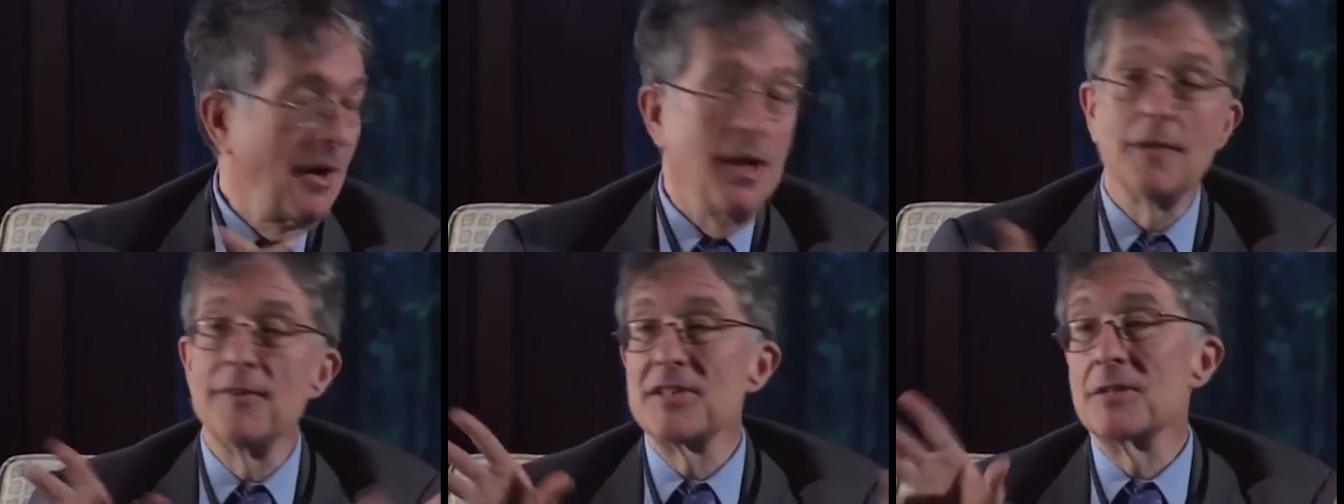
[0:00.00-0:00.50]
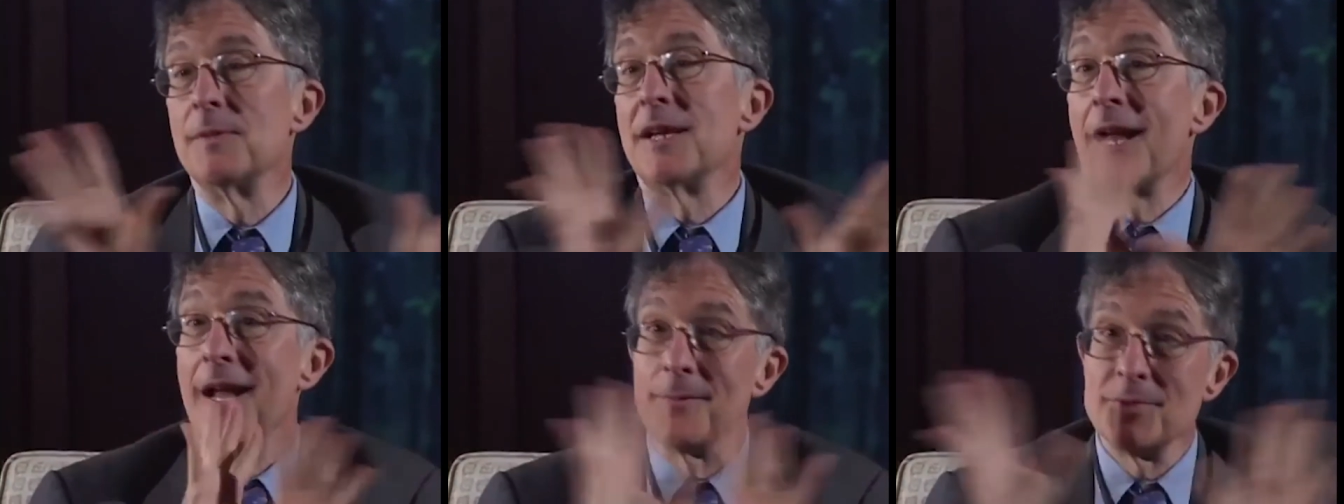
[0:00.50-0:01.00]
All of us are
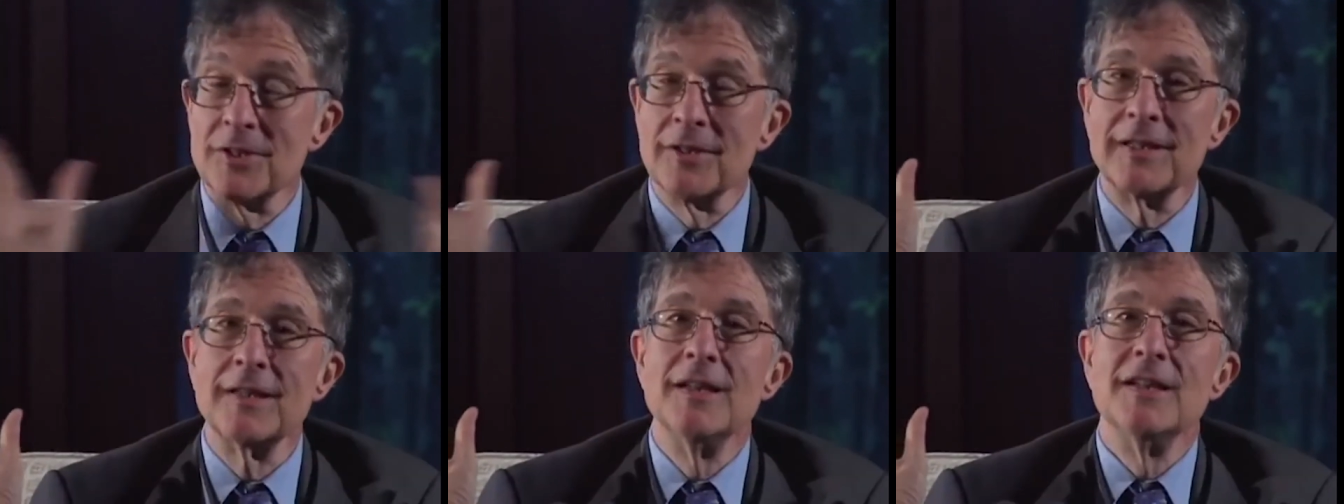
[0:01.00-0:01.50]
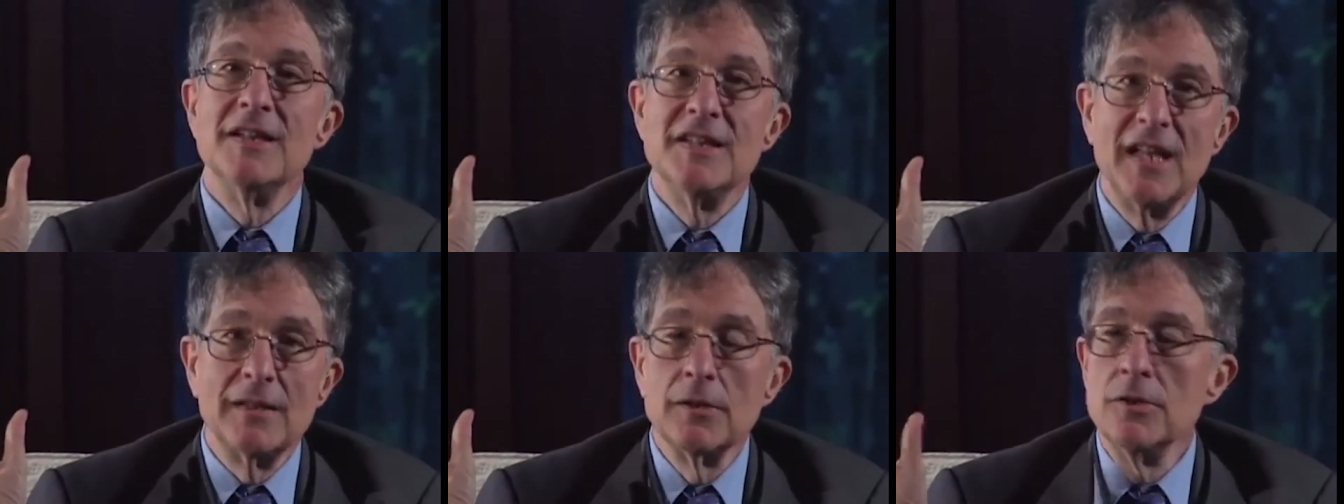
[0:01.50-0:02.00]
being absolutely
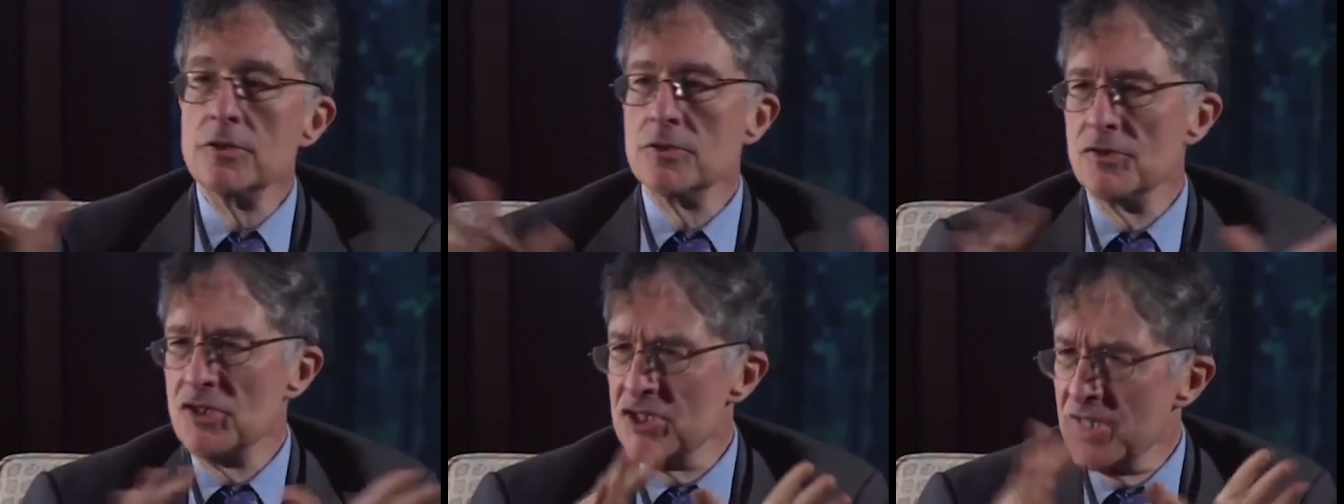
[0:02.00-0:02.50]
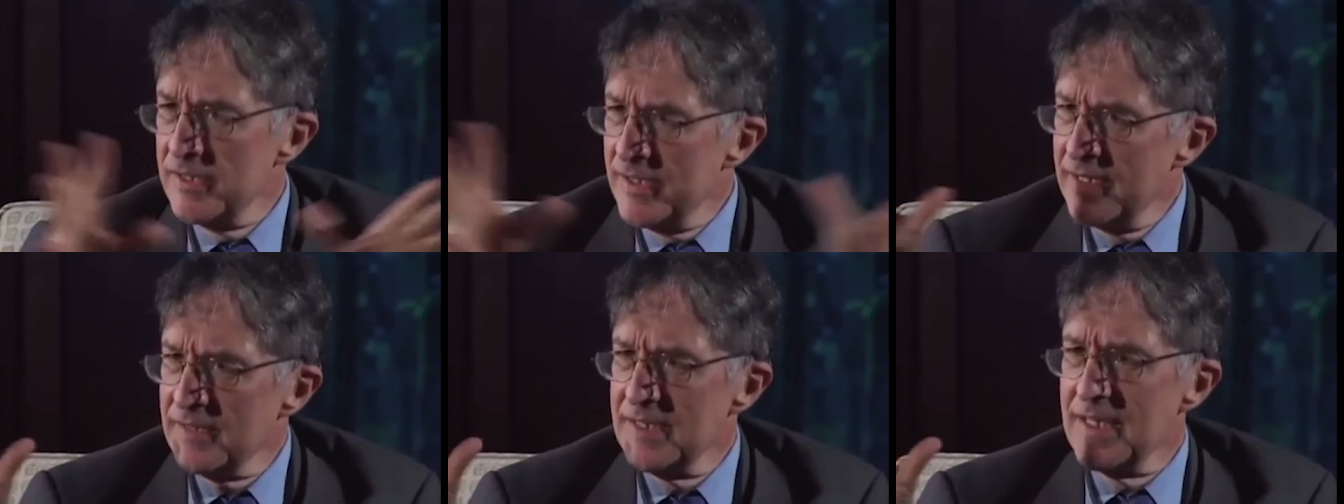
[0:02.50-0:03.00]
deluged and
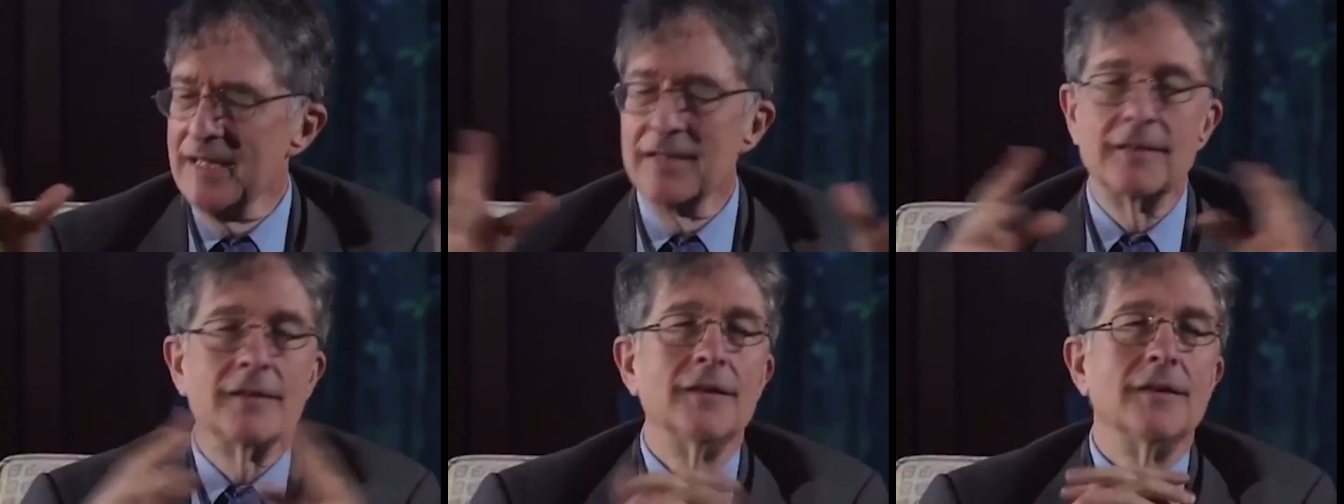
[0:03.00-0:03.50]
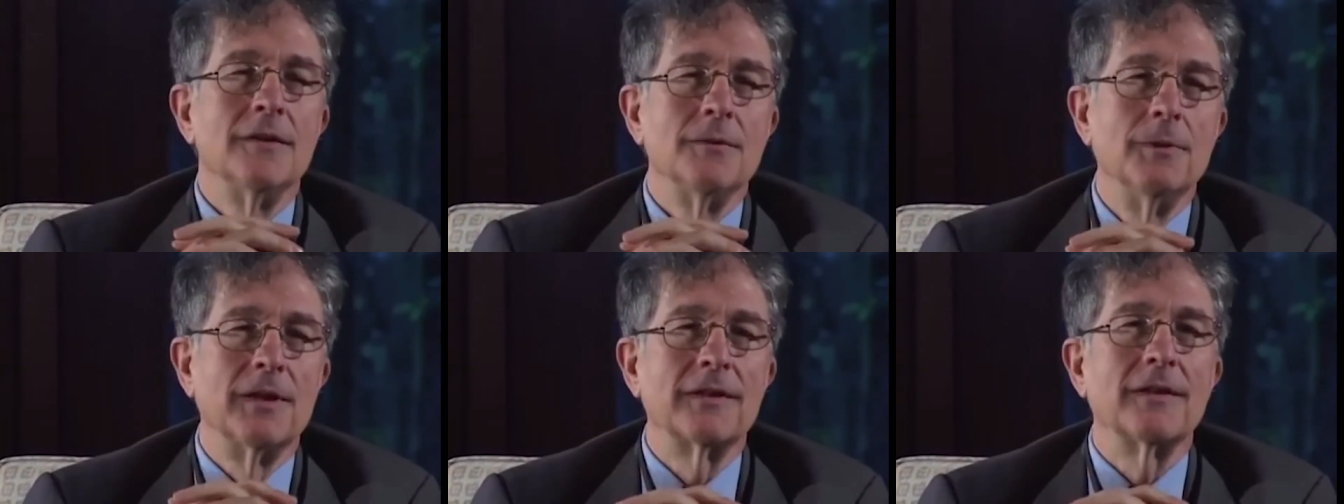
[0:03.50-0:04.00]
inundated
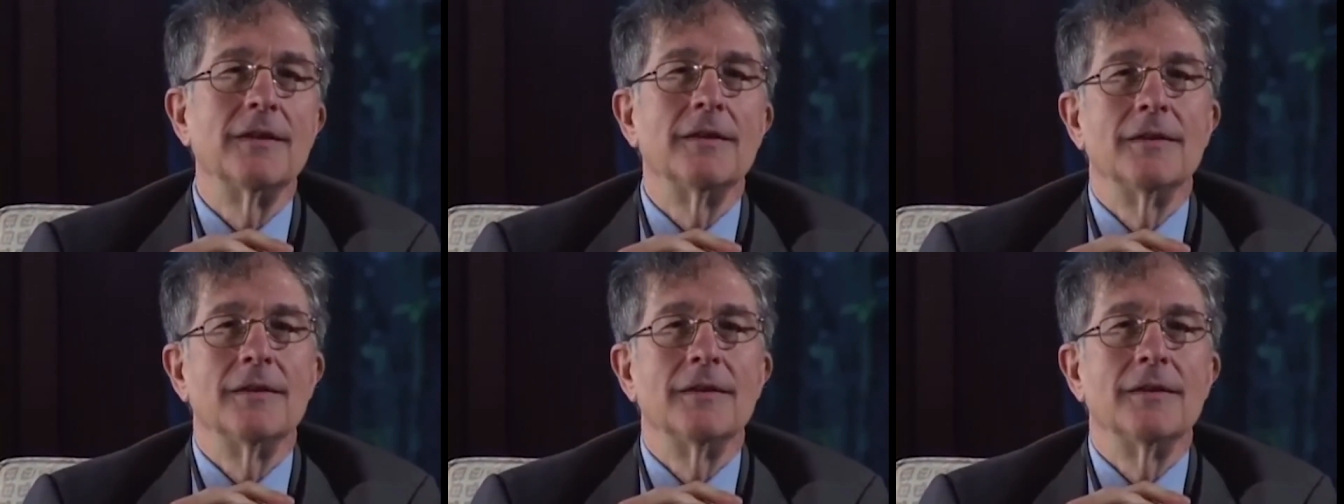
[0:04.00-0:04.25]
with